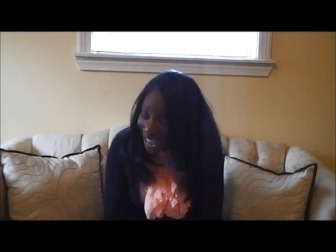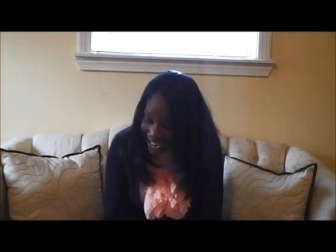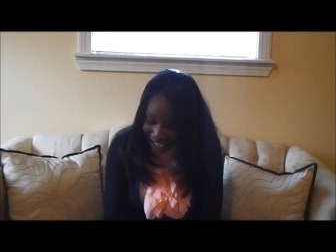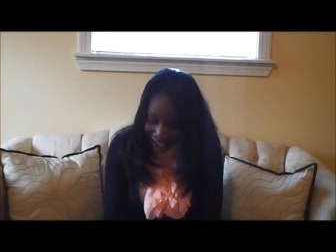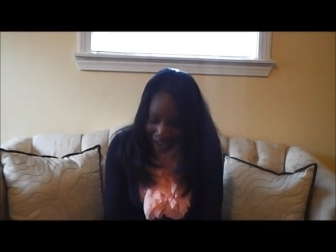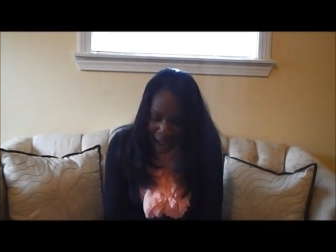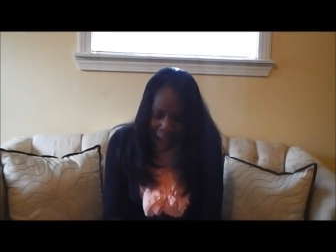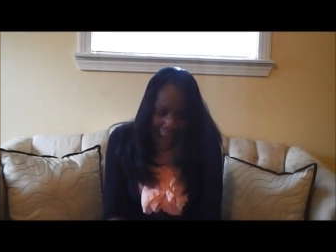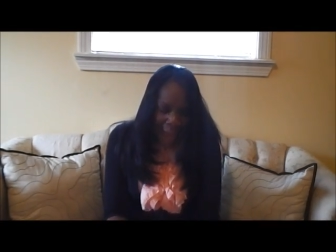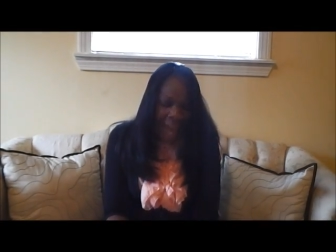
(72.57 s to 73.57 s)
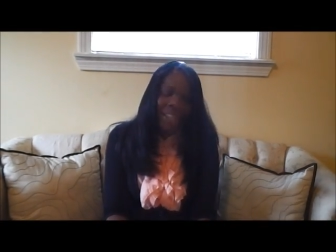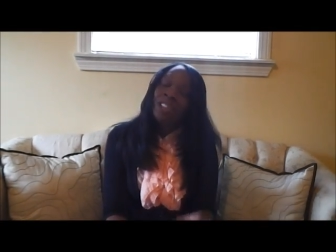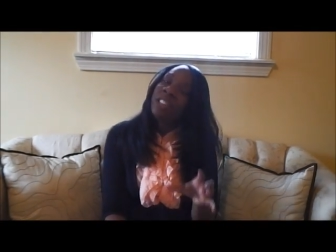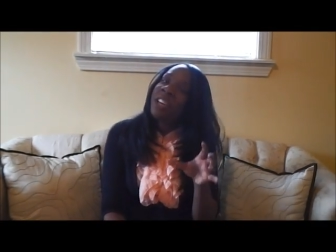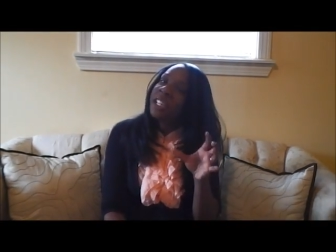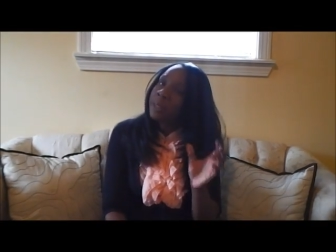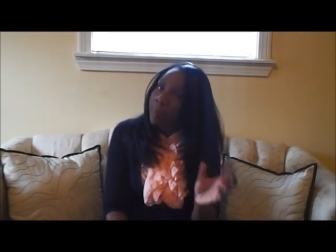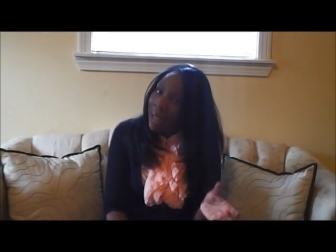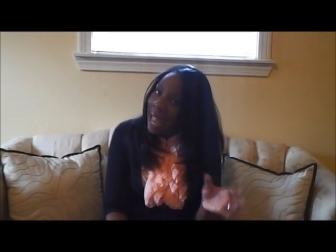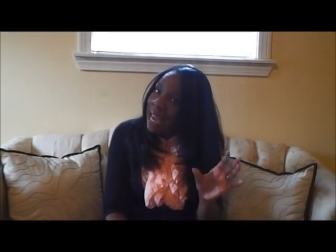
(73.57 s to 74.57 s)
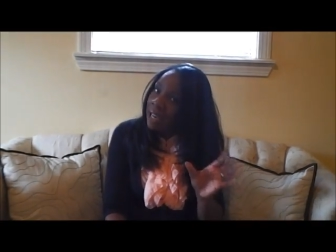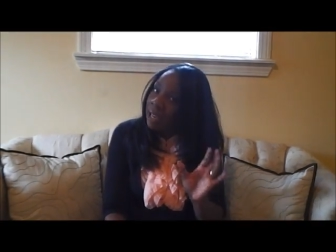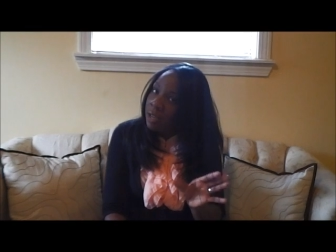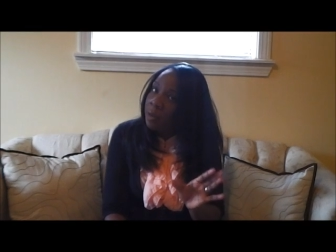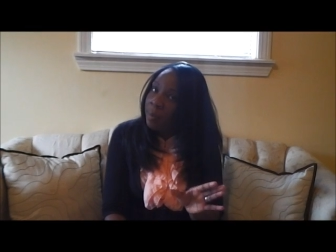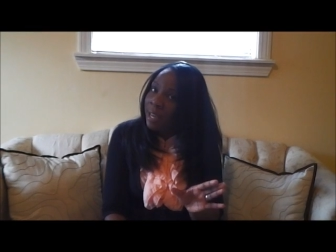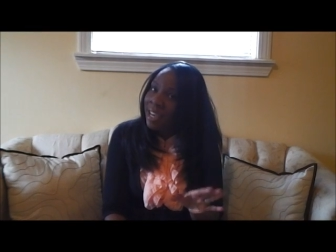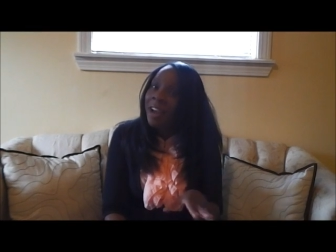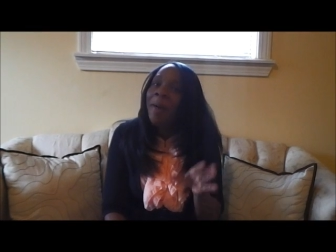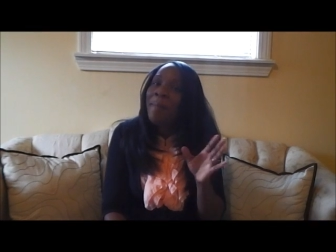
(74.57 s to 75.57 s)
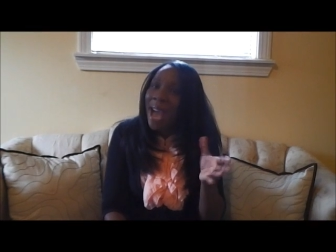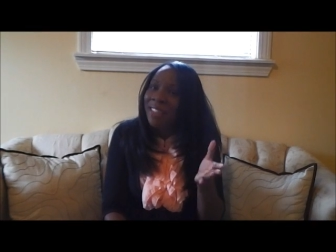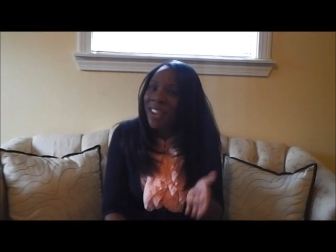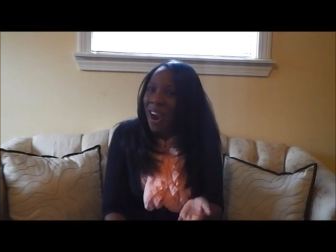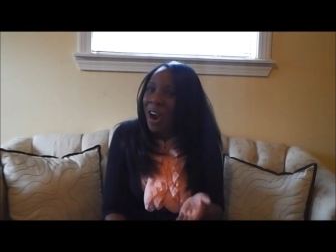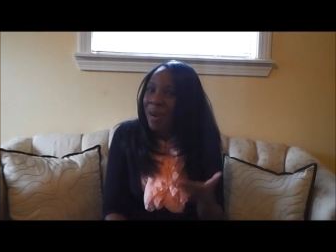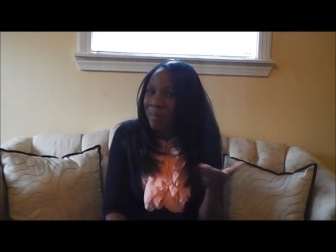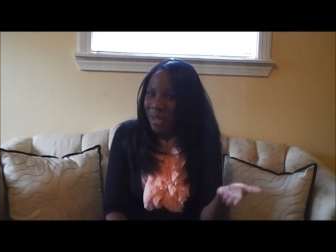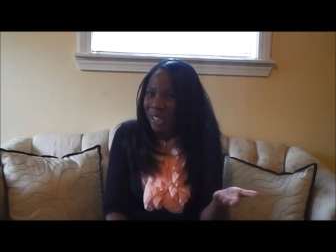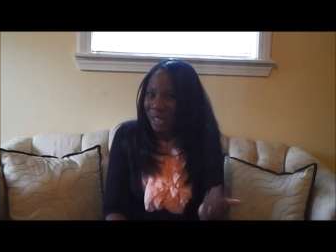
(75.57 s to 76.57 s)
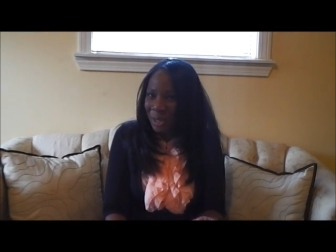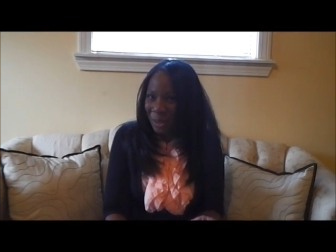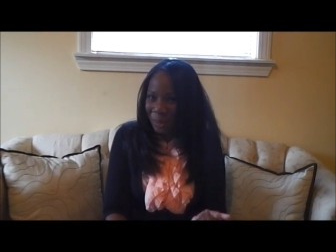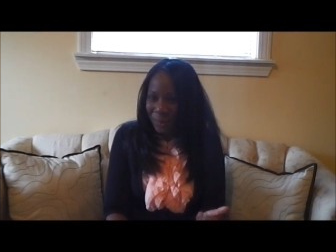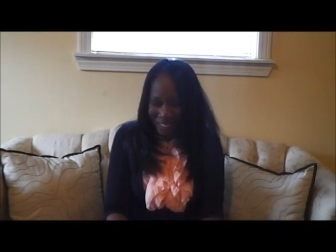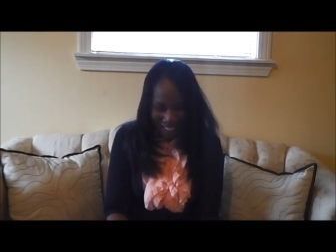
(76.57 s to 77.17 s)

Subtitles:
Taylor, and she's going to explain a little bit about the I.R.B. to you.